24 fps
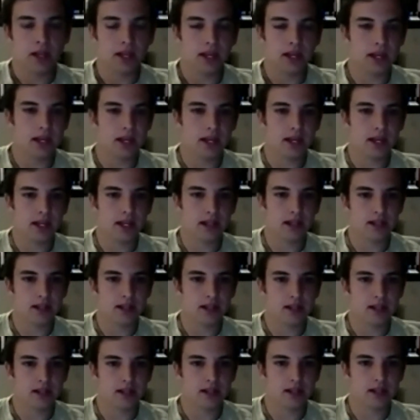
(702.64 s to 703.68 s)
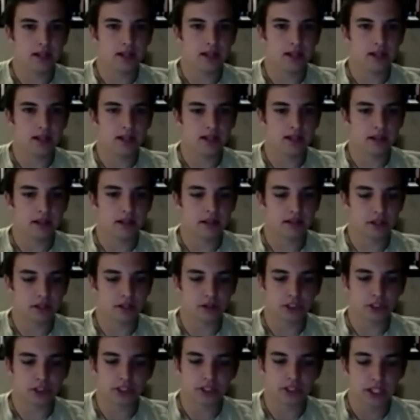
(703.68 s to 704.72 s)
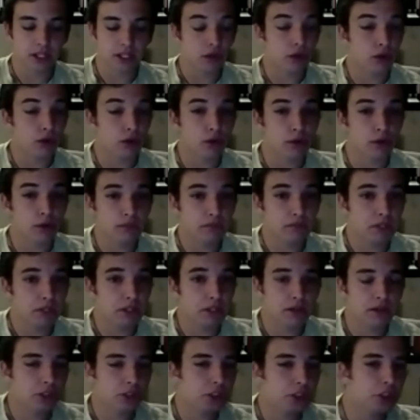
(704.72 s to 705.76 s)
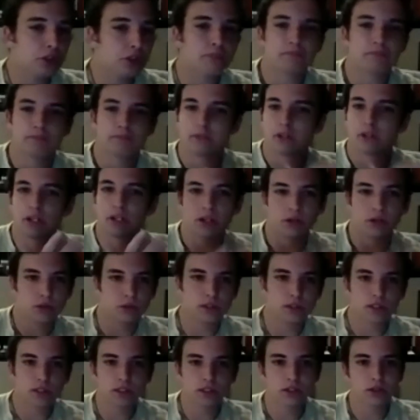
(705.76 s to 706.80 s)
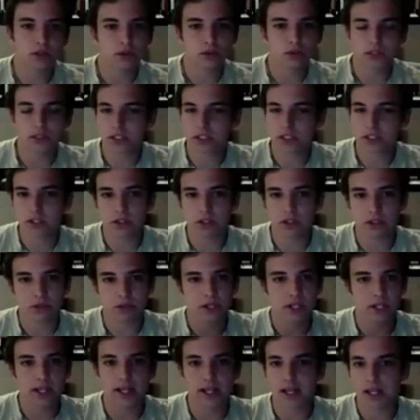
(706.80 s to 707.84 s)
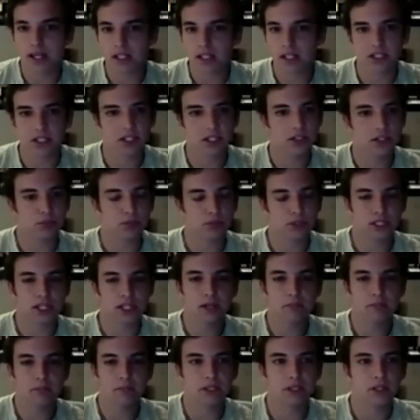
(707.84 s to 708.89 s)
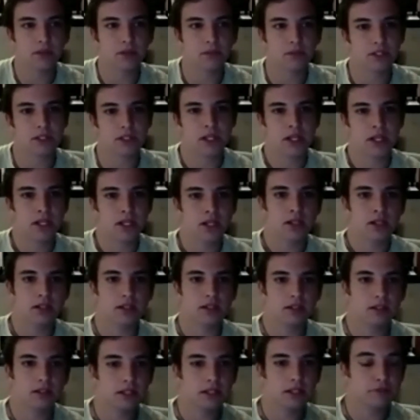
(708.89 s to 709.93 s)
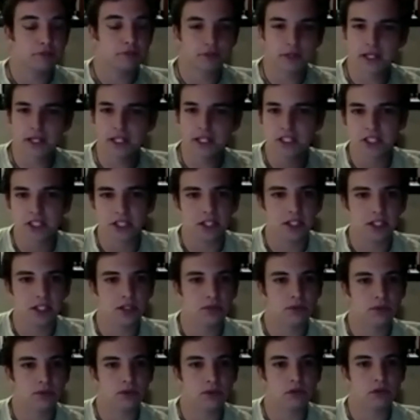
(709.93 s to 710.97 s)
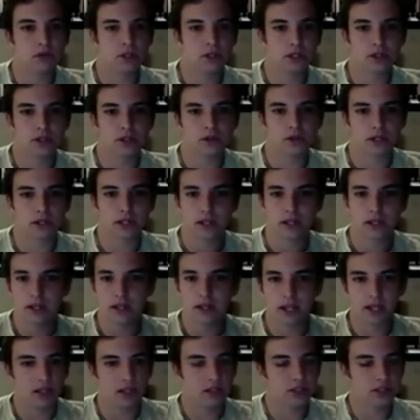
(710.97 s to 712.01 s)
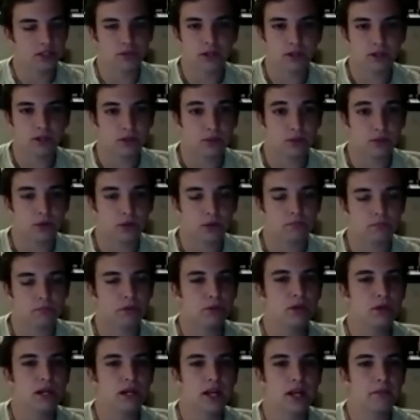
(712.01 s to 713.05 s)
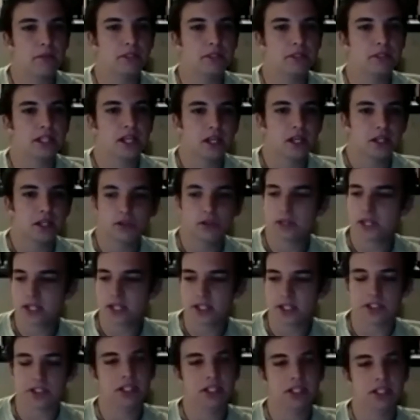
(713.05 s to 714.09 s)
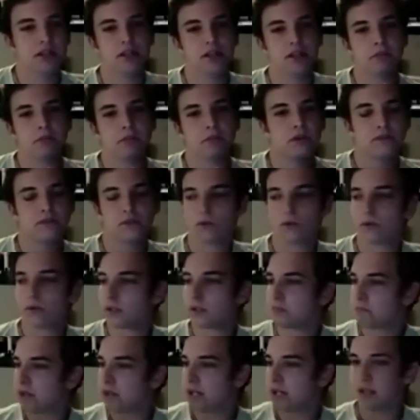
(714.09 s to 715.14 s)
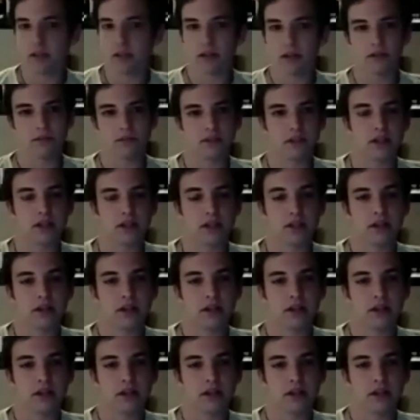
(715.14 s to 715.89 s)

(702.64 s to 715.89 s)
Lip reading: really. And, you know, just like gold, you know, sure, all right, gold is a great hedge against what's happening with inflation or, you know, chaos around the world. But what happens? You can't just carry a bar of gold and pay over here.